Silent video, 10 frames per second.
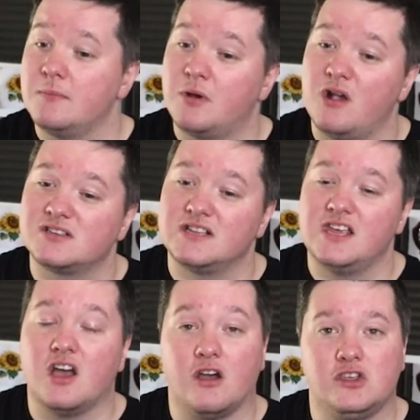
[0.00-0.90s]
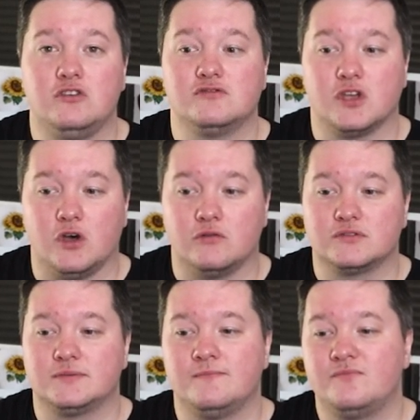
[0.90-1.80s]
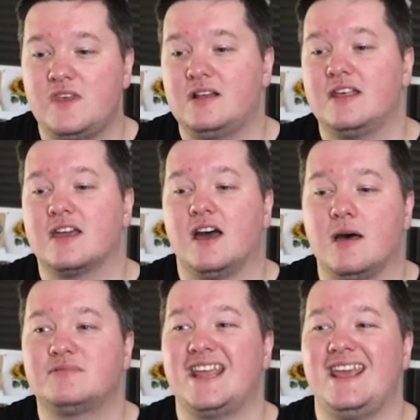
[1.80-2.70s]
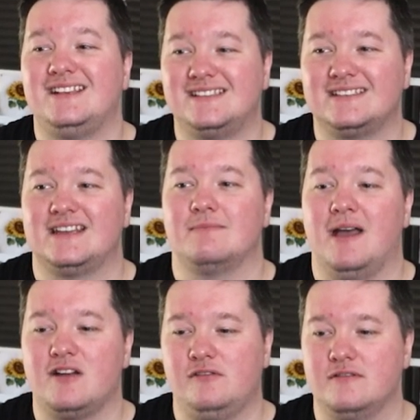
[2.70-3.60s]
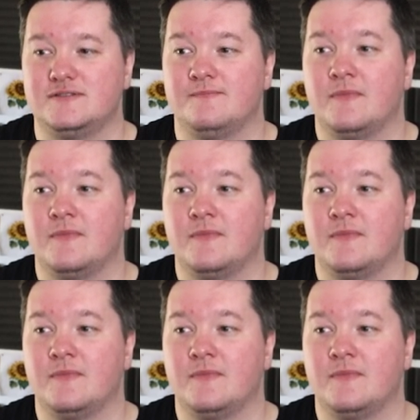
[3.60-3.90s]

Personally, I use alt. Then click update existing macros.